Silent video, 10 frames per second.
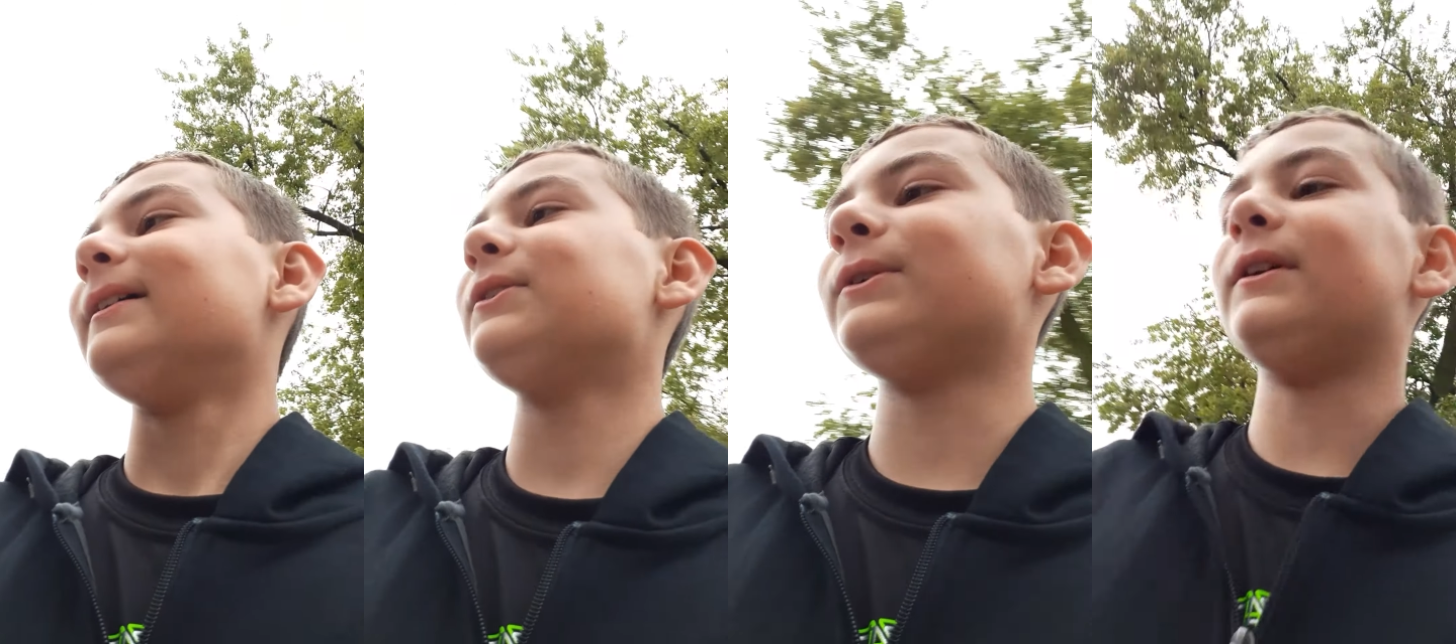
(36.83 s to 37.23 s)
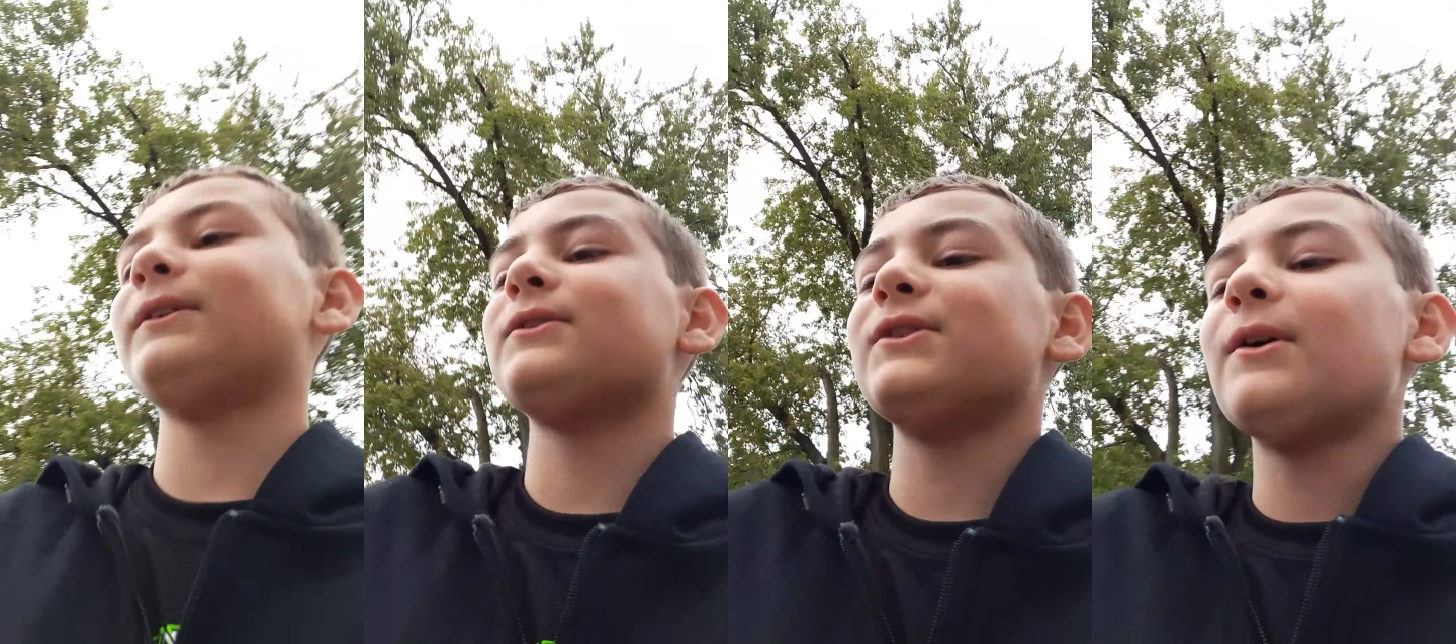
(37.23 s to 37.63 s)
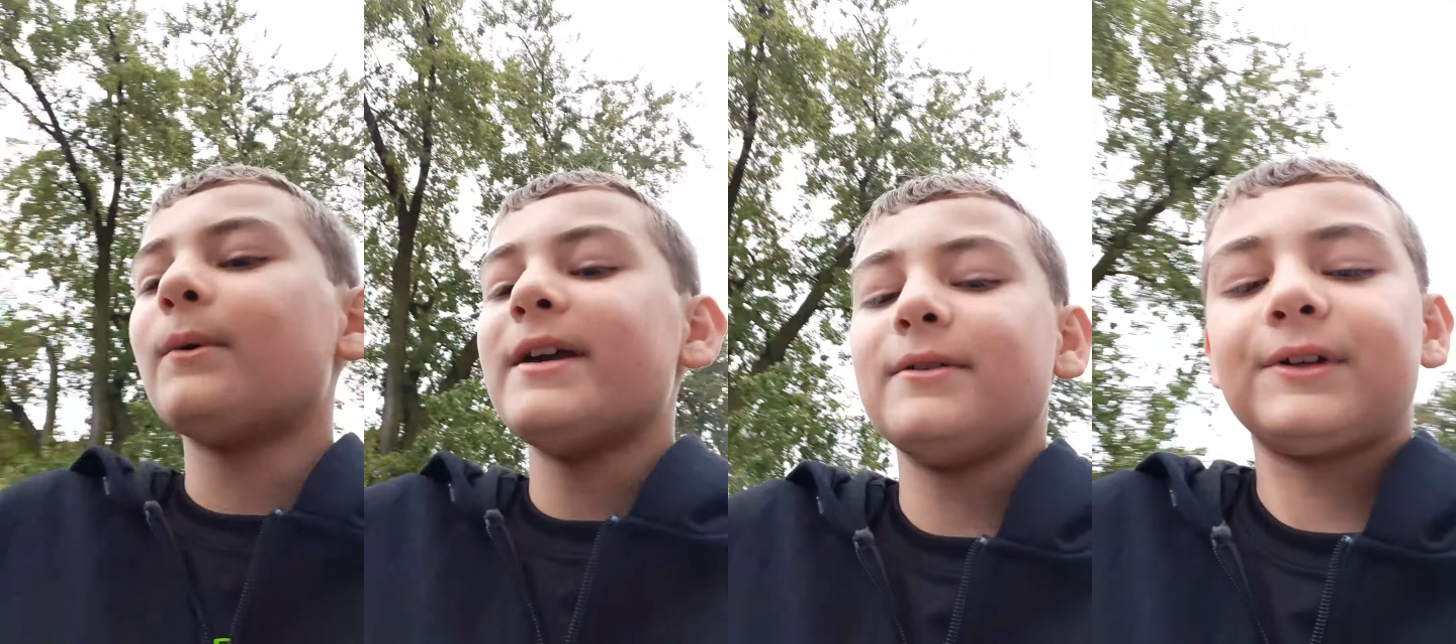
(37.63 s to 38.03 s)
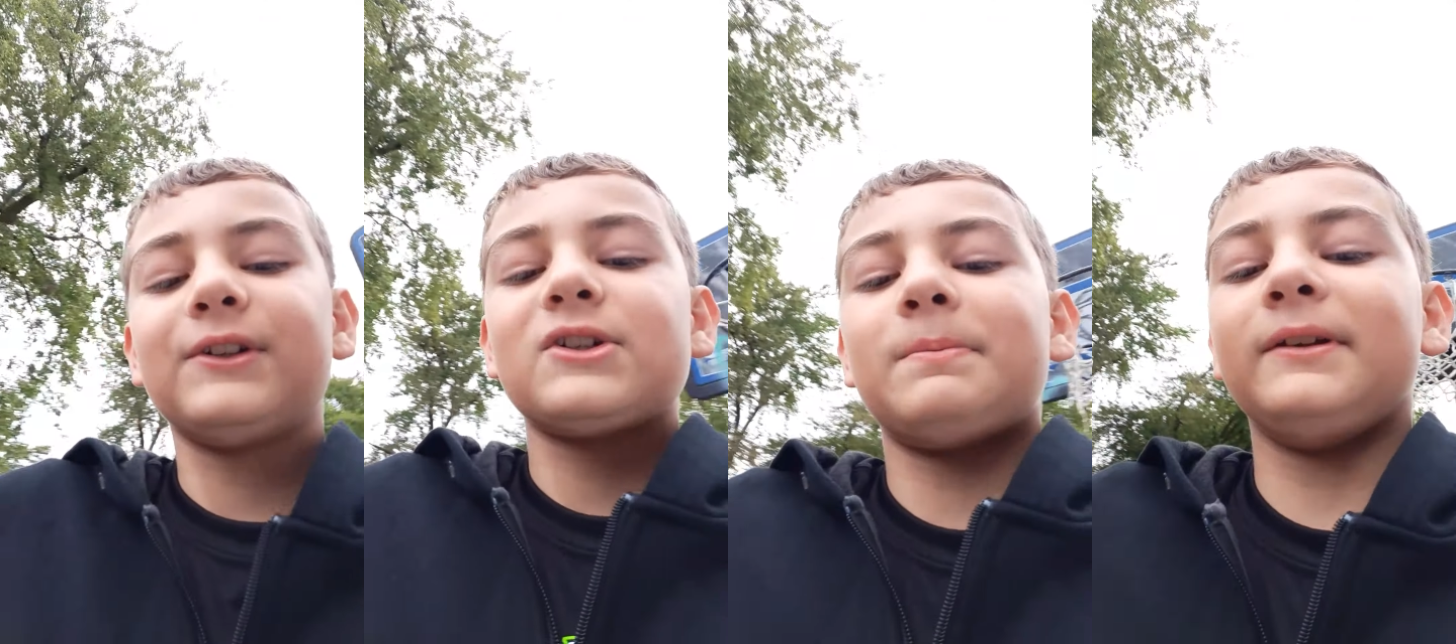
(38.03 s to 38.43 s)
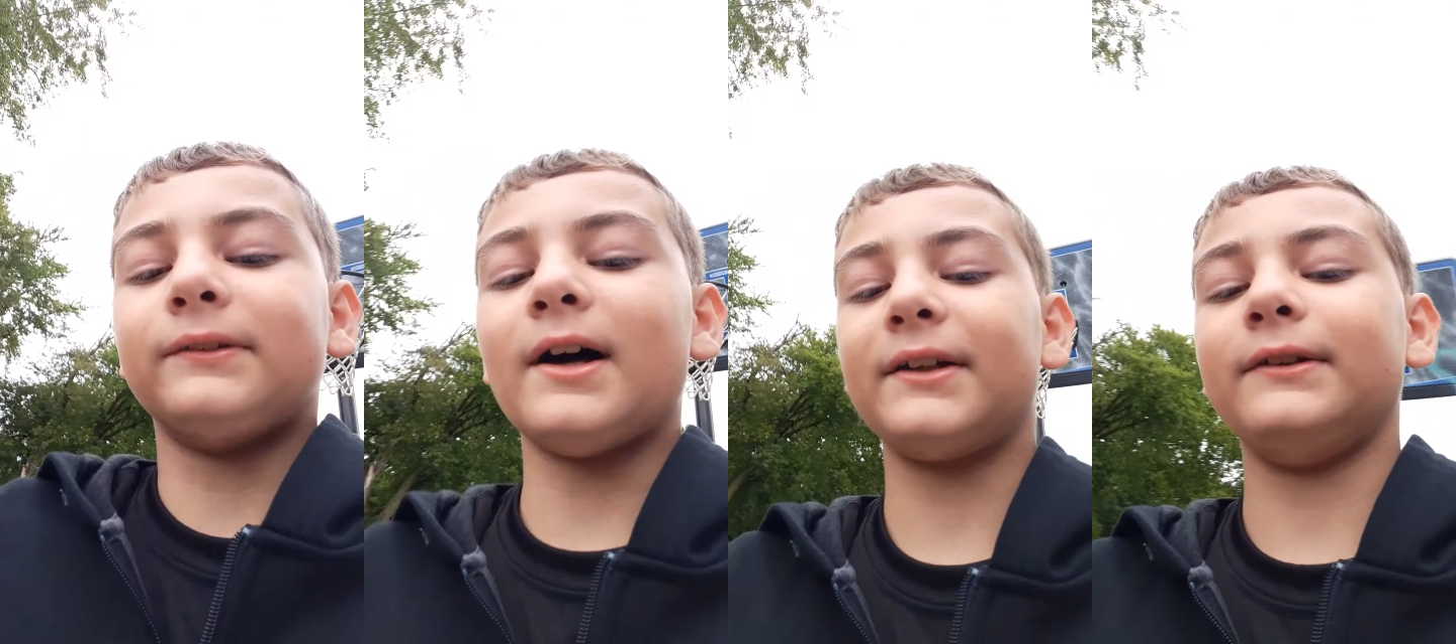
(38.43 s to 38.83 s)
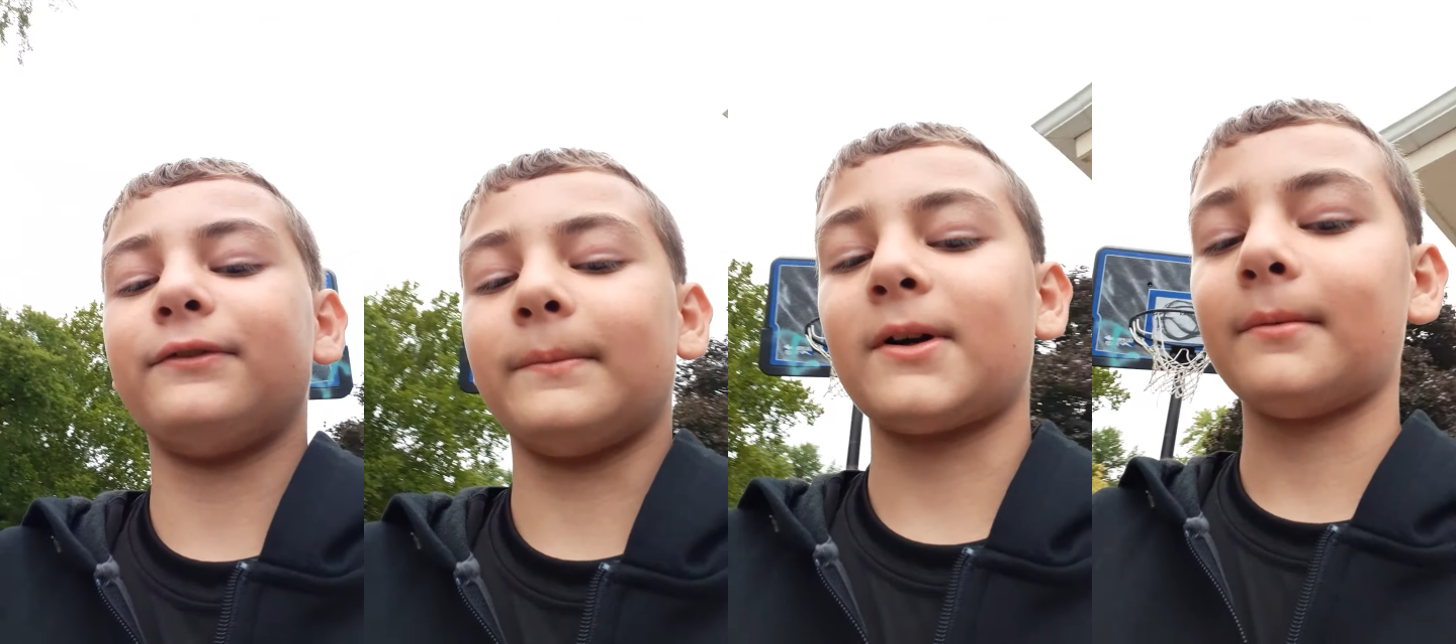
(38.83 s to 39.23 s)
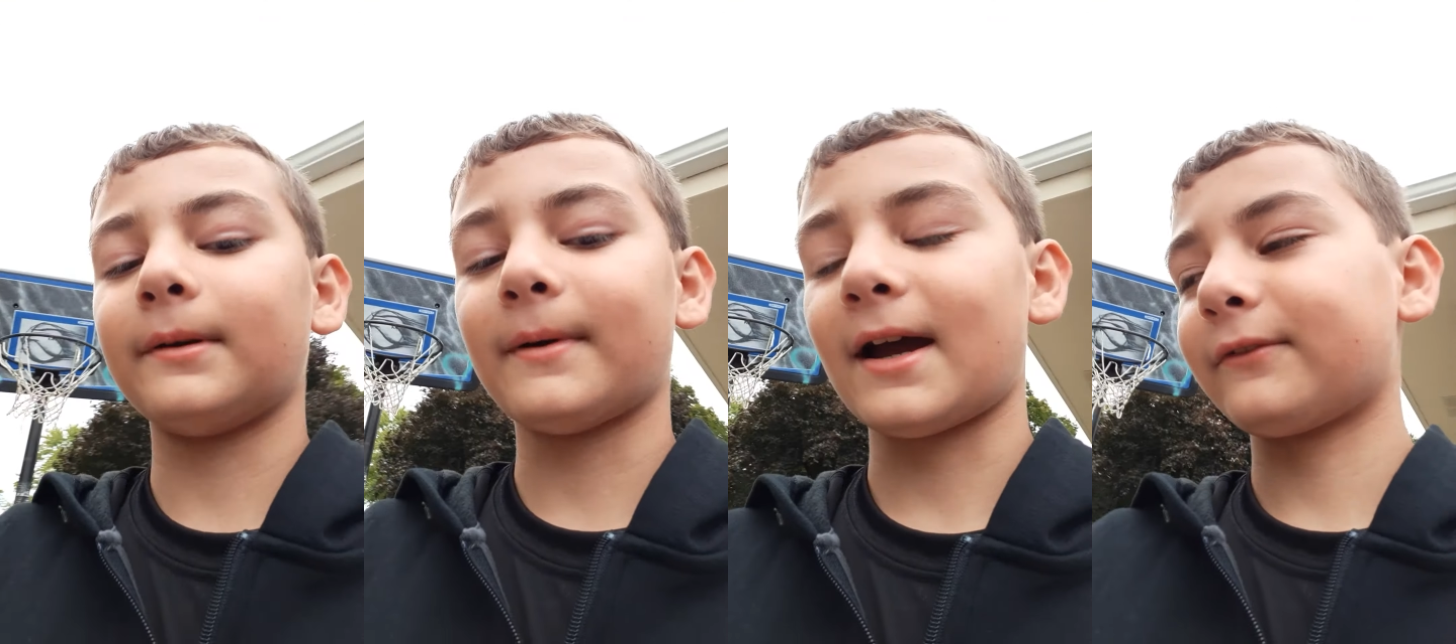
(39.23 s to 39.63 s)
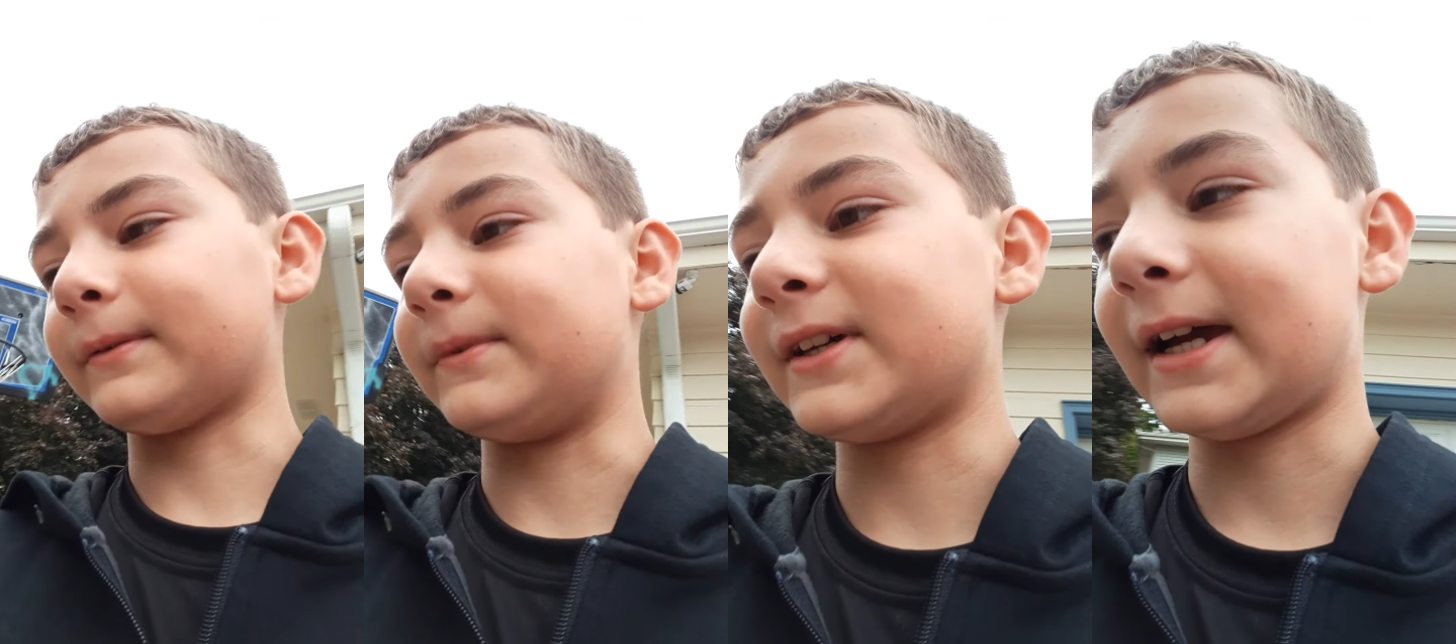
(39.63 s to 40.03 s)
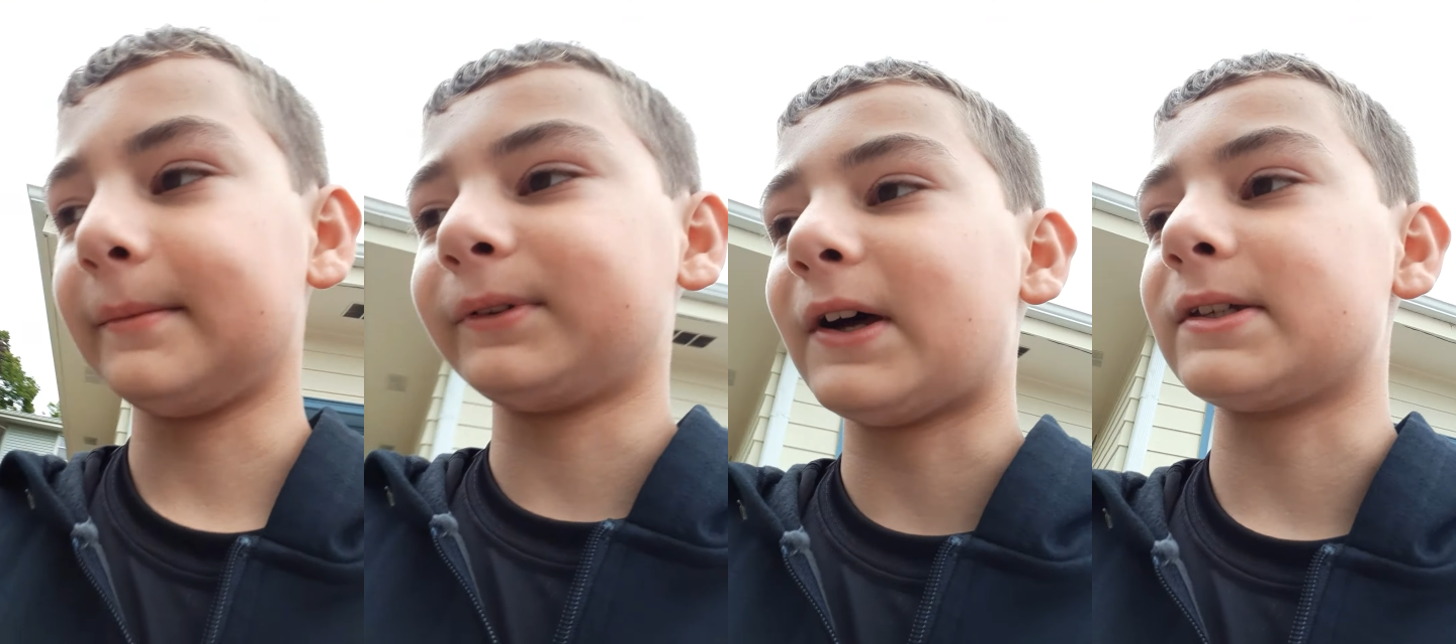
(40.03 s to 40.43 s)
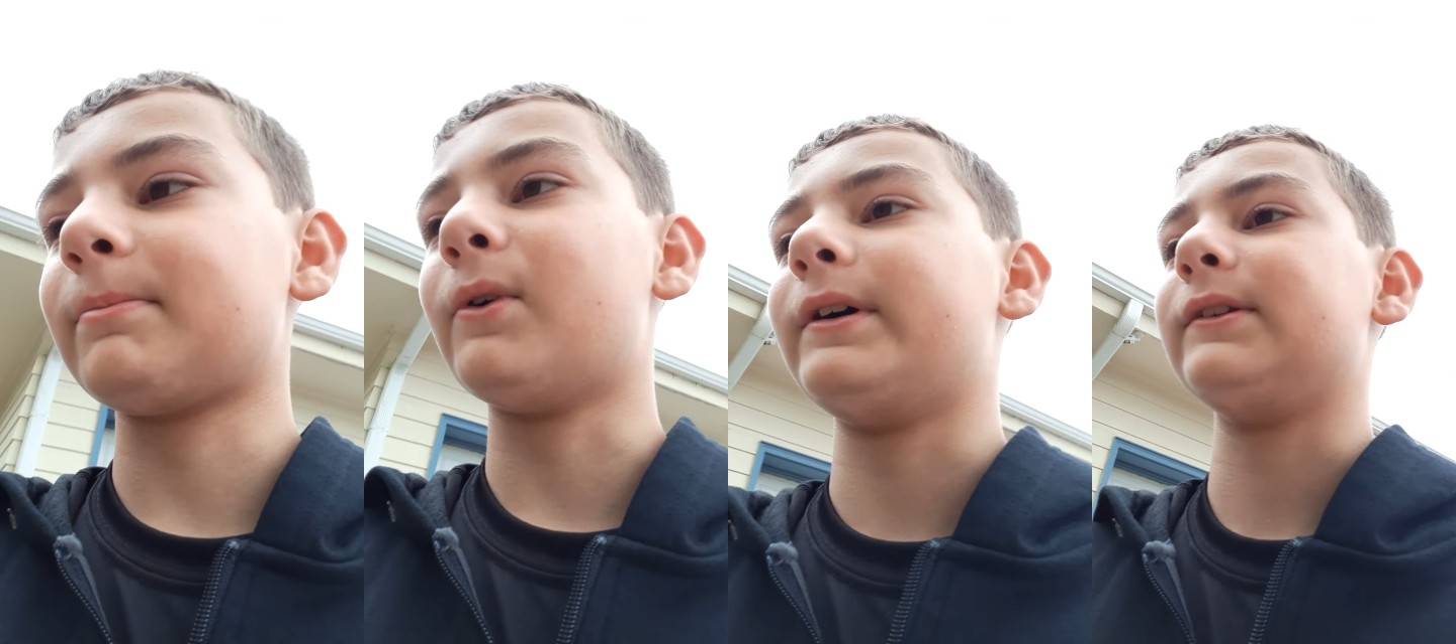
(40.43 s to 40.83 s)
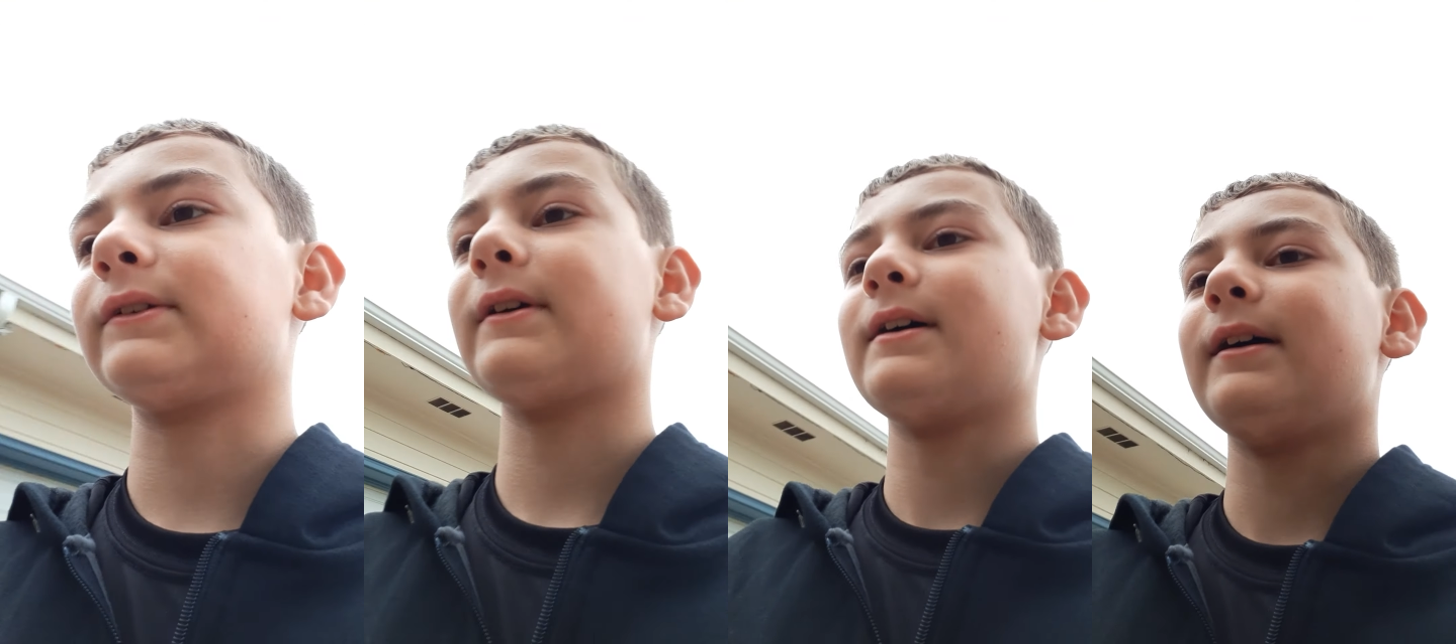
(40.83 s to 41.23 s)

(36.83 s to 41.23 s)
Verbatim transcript: Dude, there's no way you could just be lucky from coming back from 10 plus points